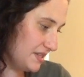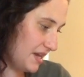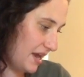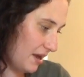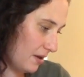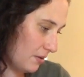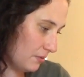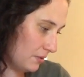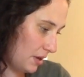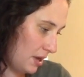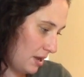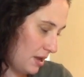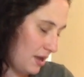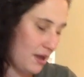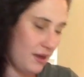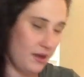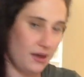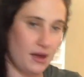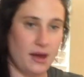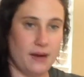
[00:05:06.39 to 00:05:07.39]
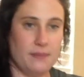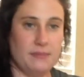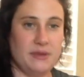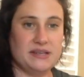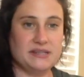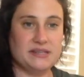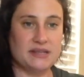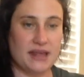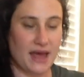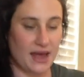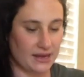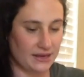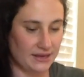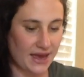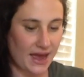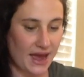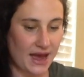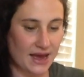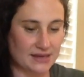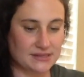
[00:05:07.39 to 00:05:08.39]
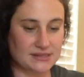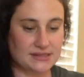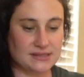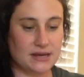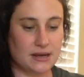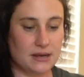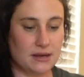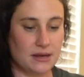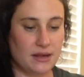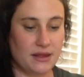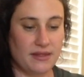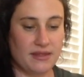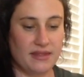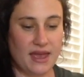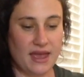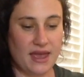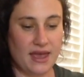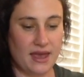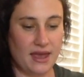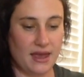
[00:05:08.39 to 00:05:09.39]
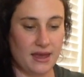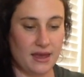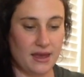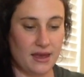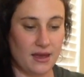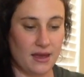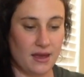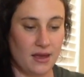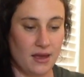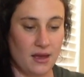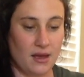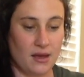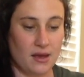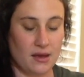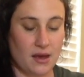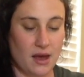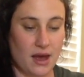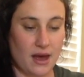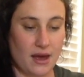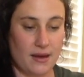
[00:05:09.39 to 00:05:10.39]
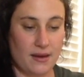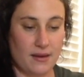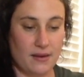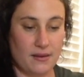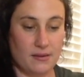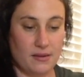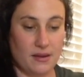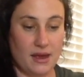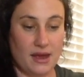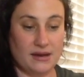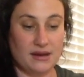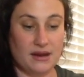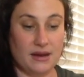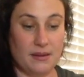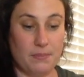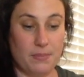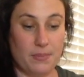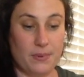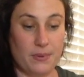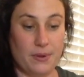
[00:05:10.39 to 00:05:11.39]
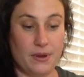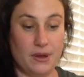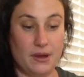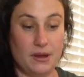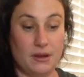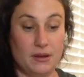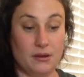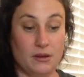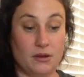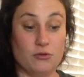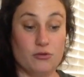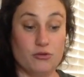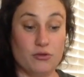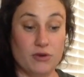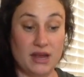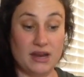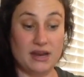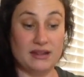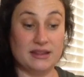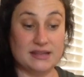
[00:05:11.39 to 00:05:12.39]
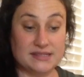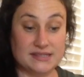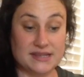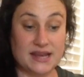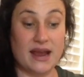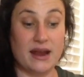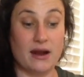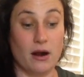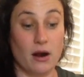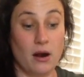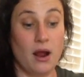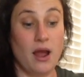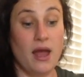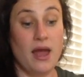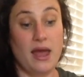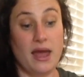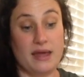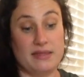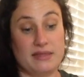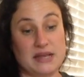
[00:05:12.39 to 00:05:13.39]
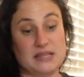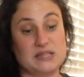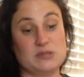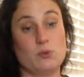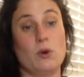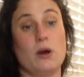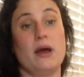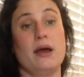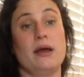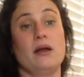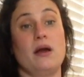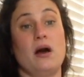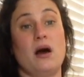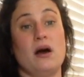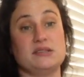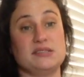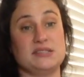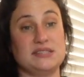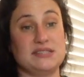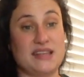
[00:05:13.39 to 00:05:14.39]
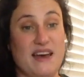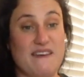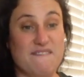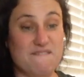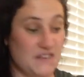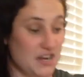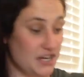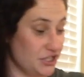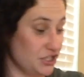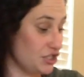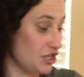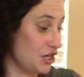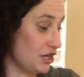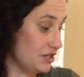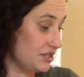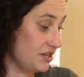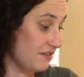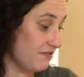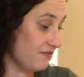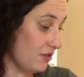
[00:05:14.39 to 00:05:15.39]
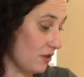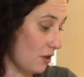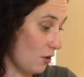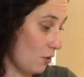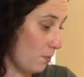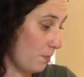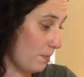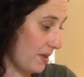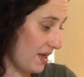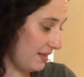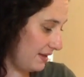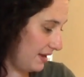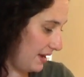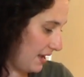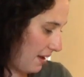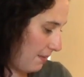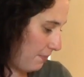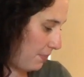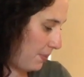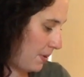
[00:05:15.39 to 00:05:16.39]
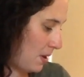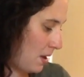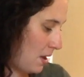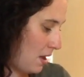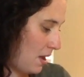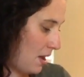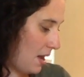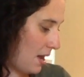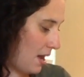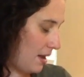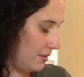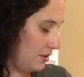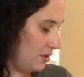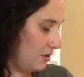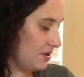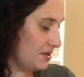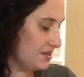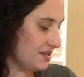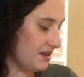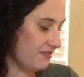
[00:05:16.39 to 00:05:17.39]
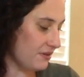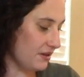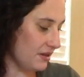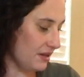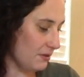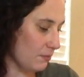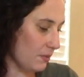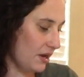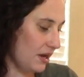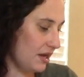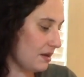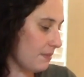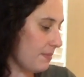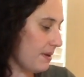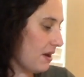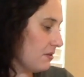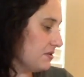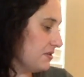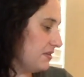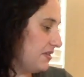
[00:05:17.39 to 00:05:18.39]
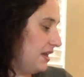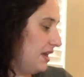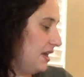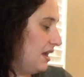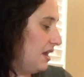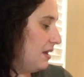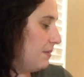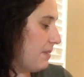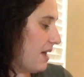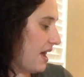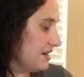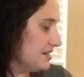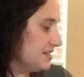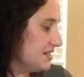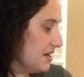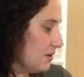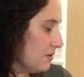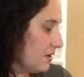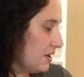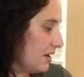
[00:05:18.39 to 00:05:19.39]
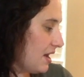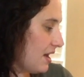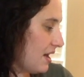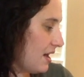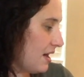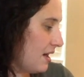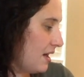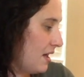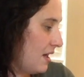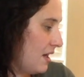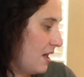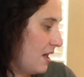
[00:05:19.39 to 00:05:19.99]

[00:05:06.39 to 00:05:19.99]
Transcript: down into that gas, they end up creating this air, and that's what causes that fish to float belly up. You can definitely read about the bacteria.